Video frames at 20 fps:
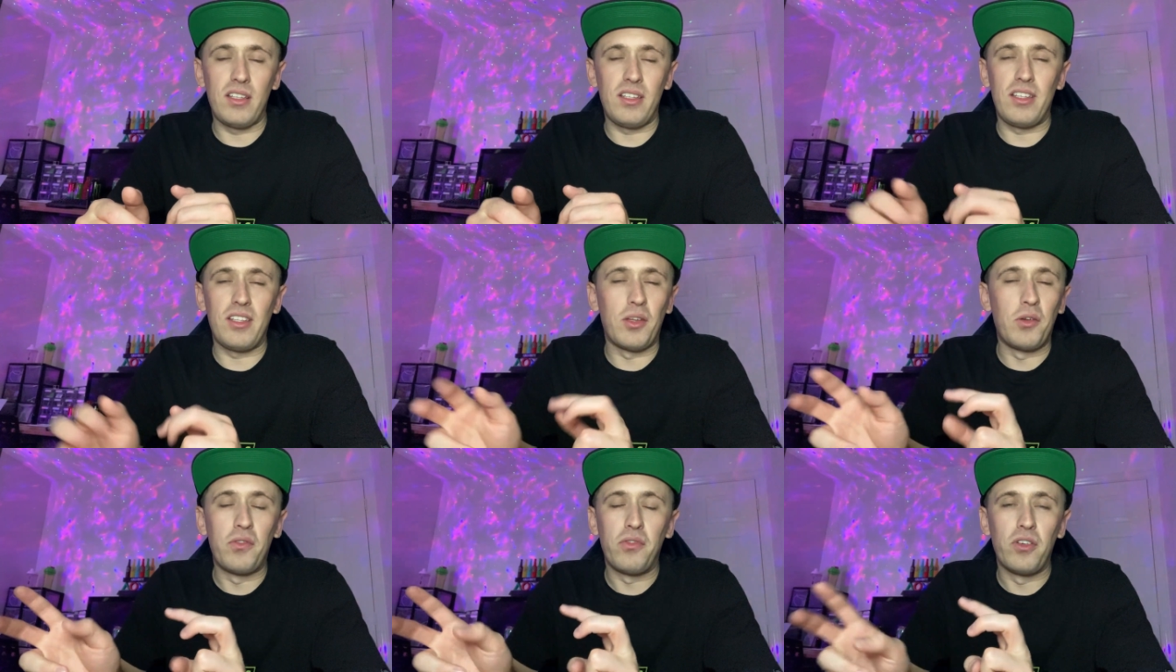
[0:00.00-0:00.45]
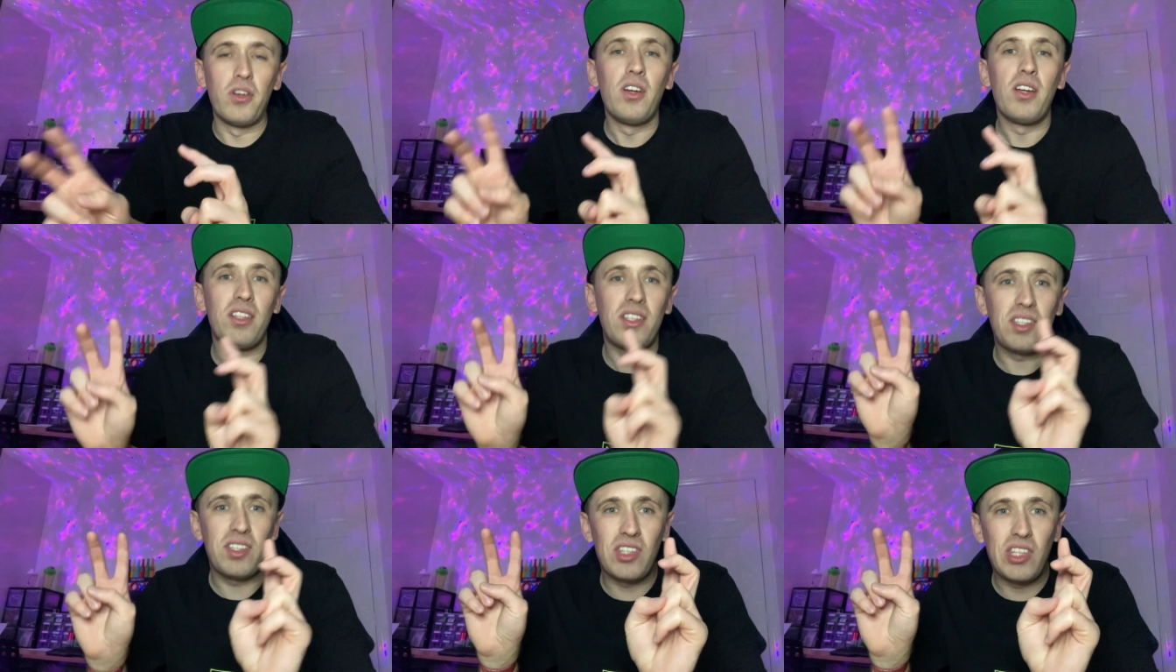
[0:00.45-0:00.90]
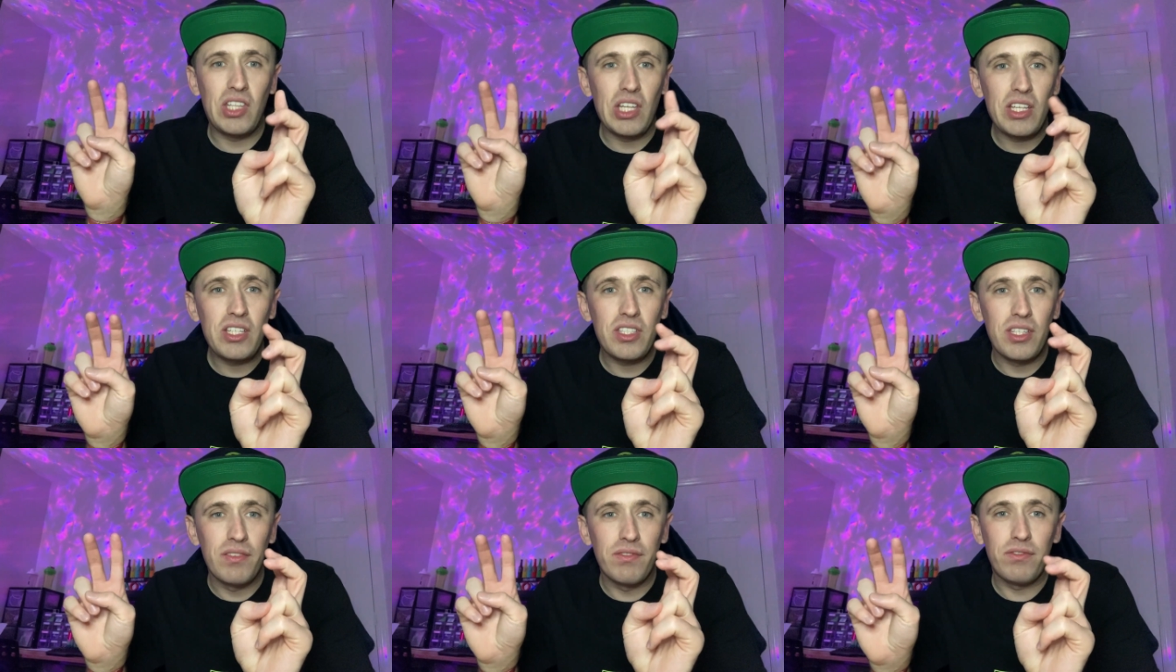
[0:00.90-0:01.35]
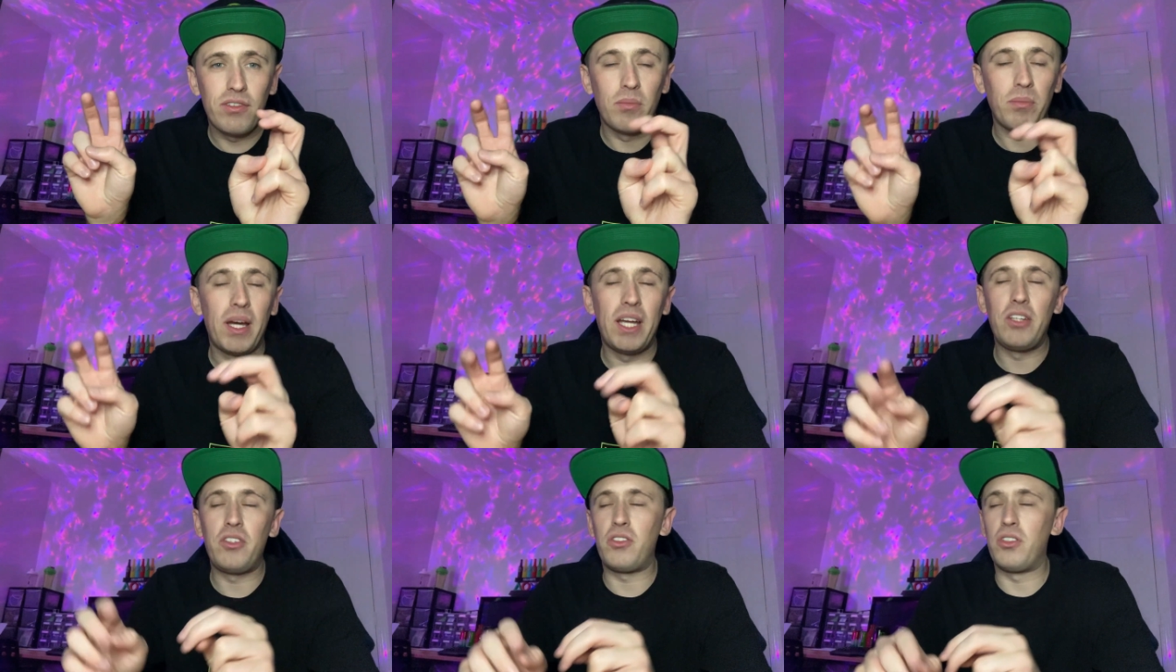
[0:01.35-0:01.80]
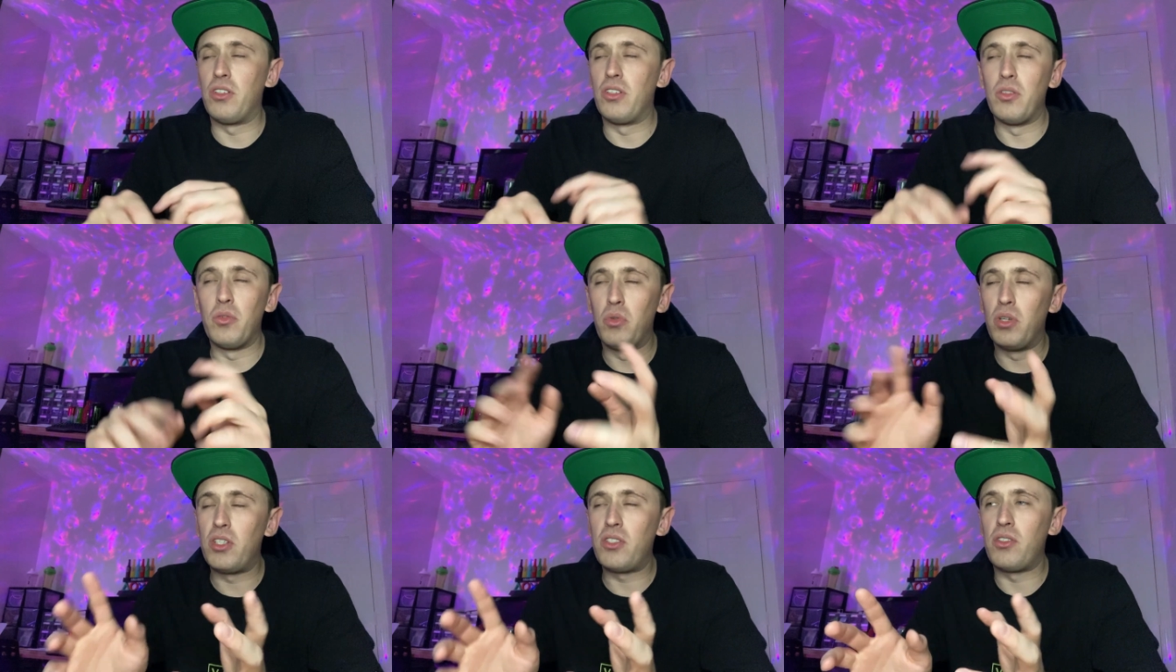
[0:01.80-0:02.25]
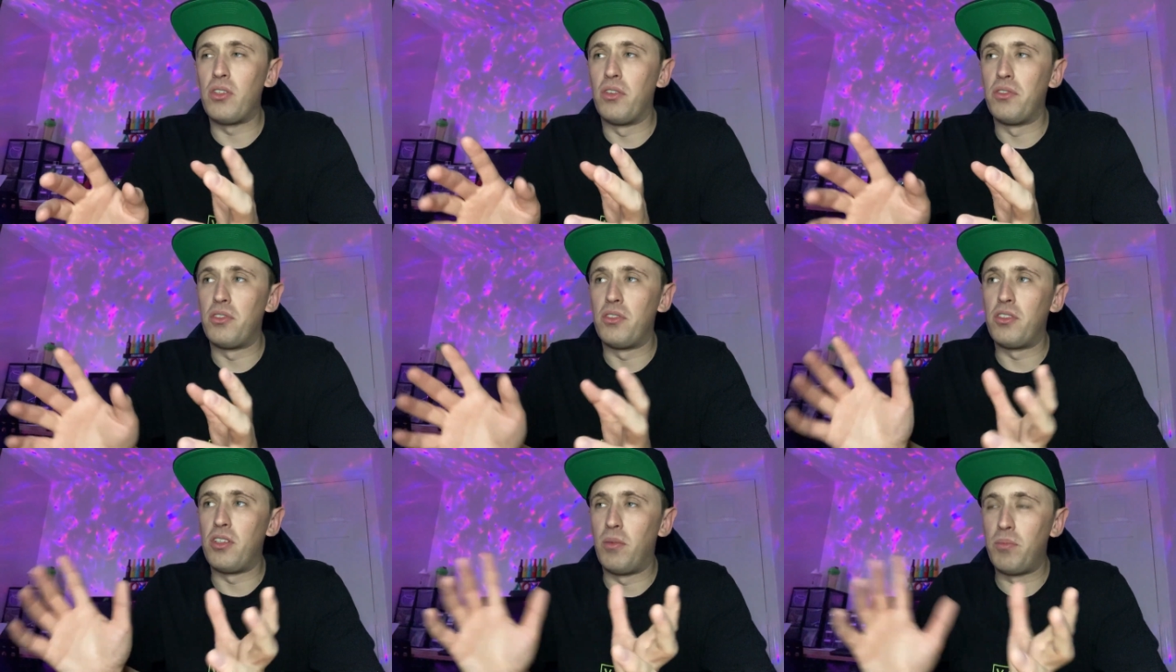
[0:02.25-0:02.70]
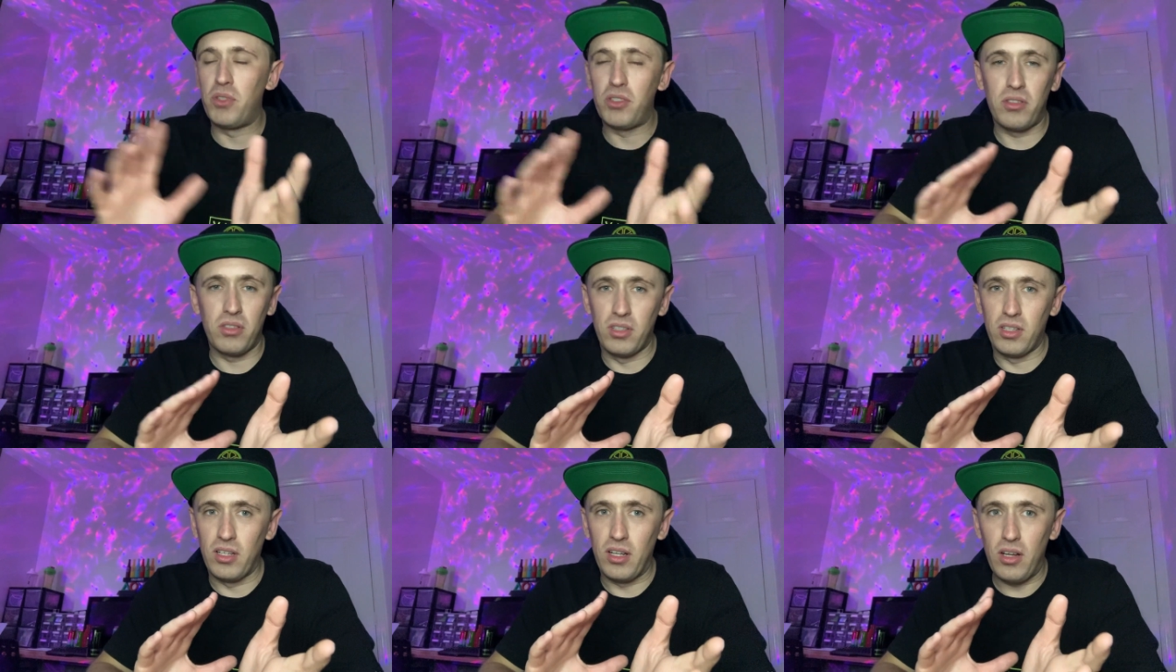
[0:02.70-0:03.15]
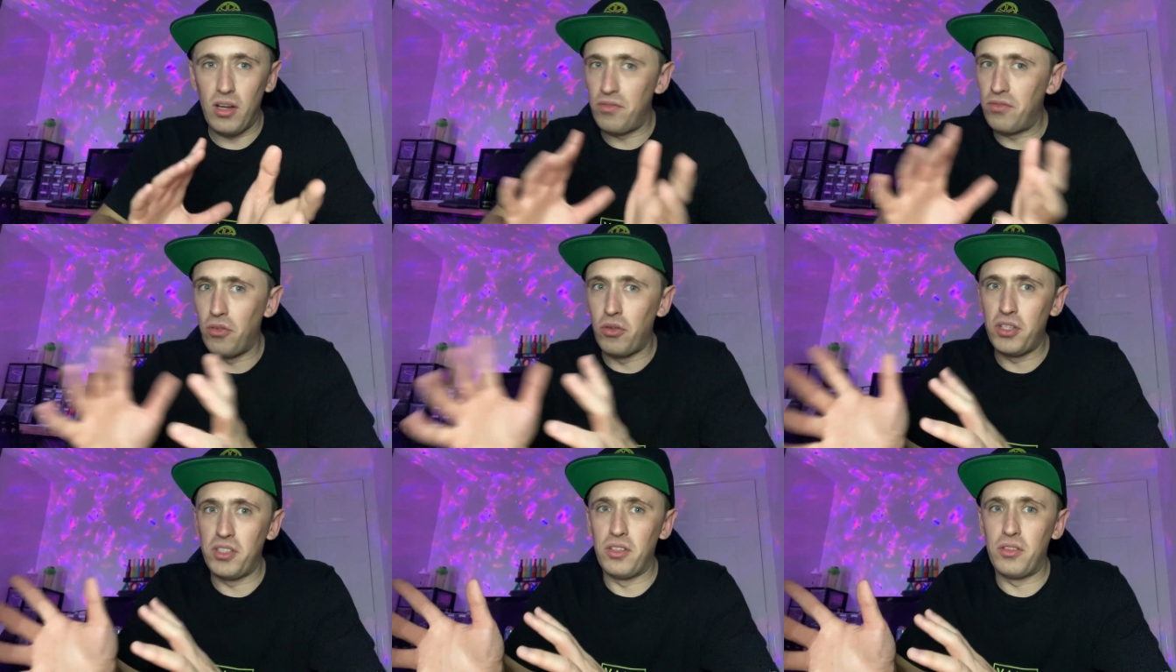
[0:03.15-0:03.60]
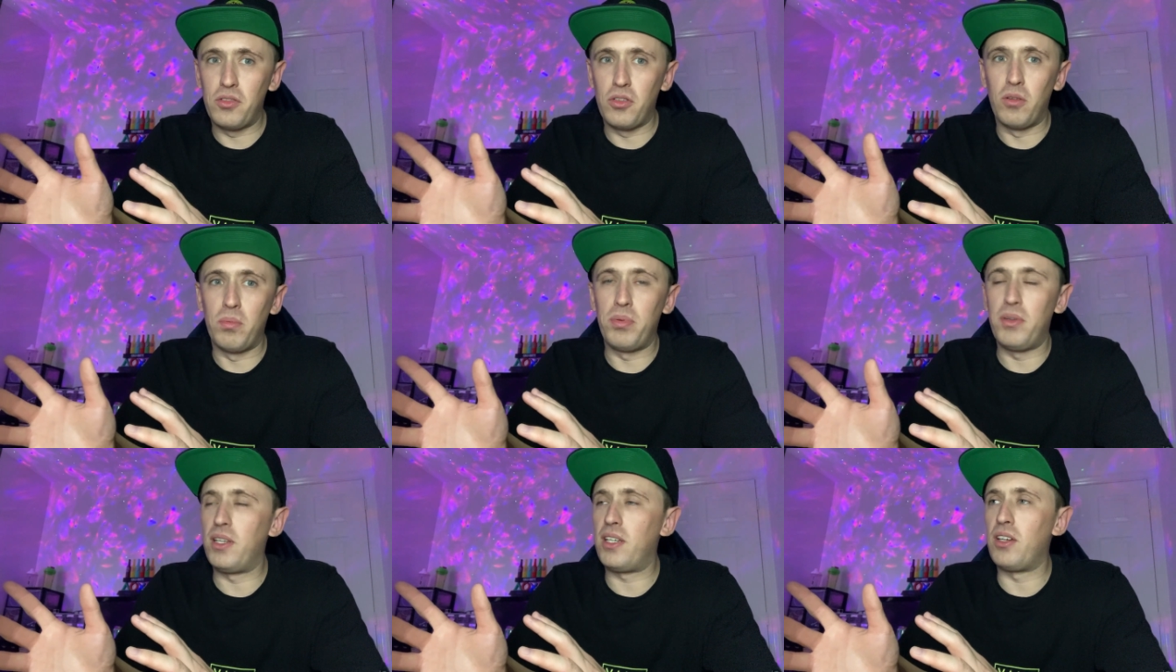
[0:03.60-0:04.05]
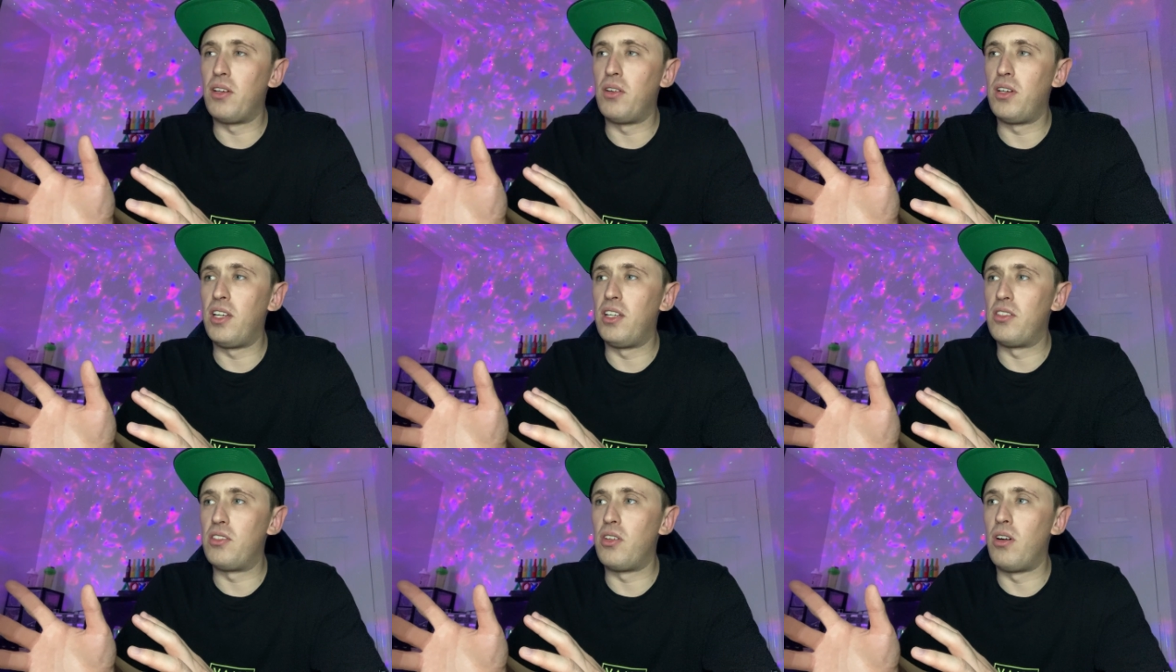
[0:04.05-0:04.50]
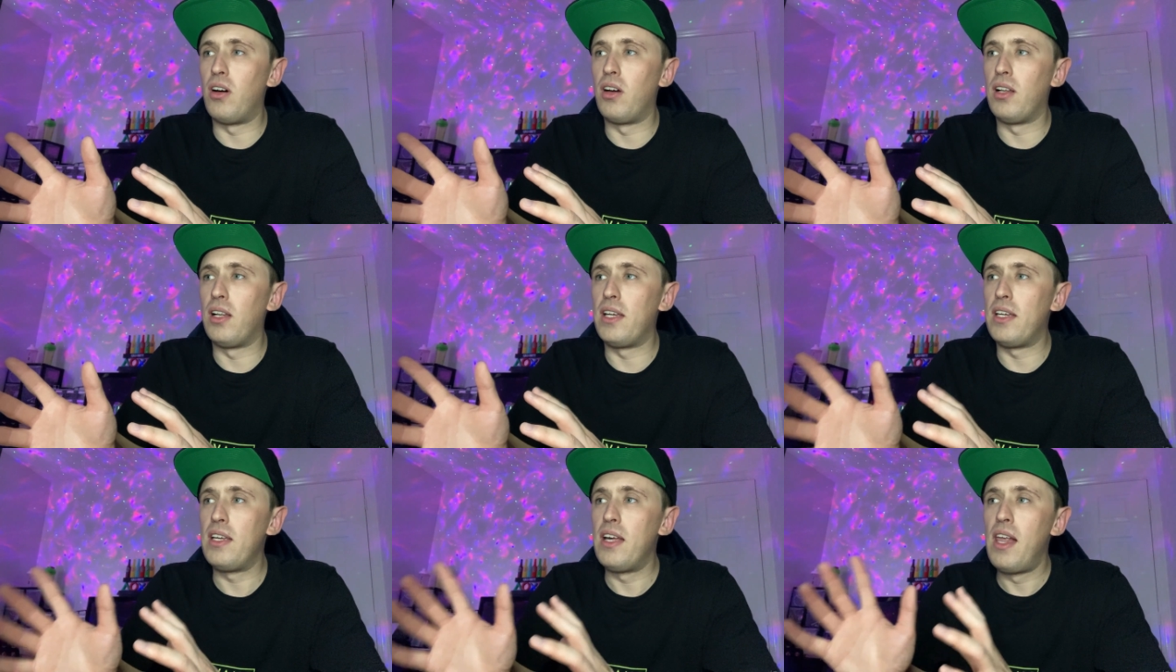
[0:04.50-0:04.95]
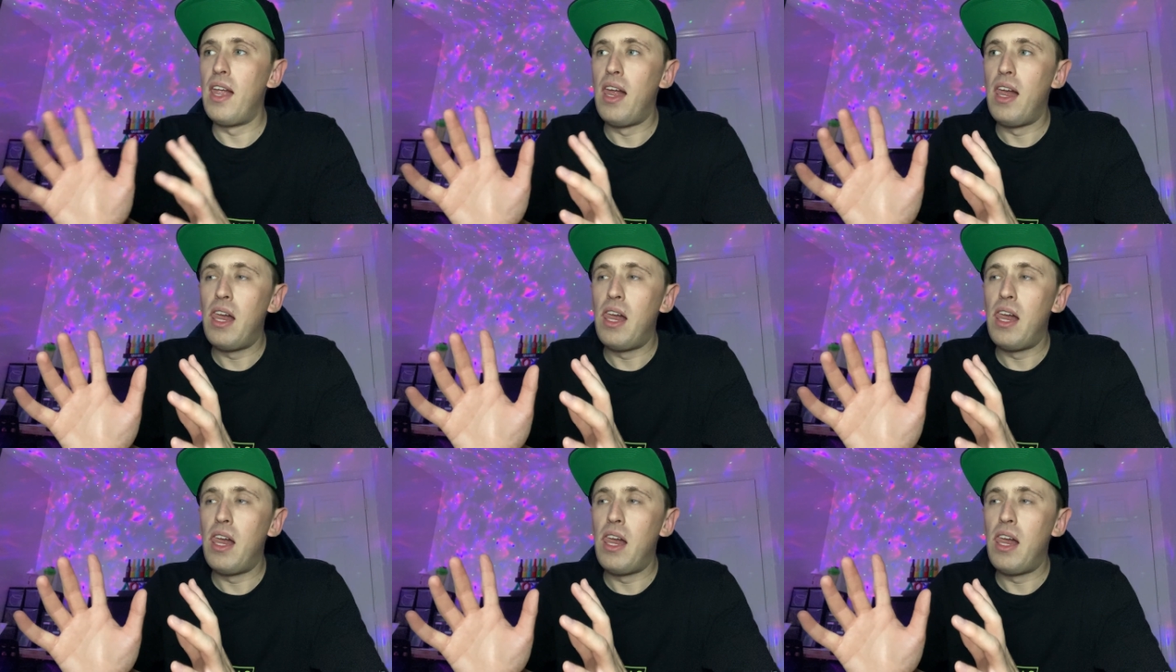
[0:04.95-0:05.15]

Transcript: you know, for disinformation and all this nonsense. So I'm just going to avoid the topic entirely.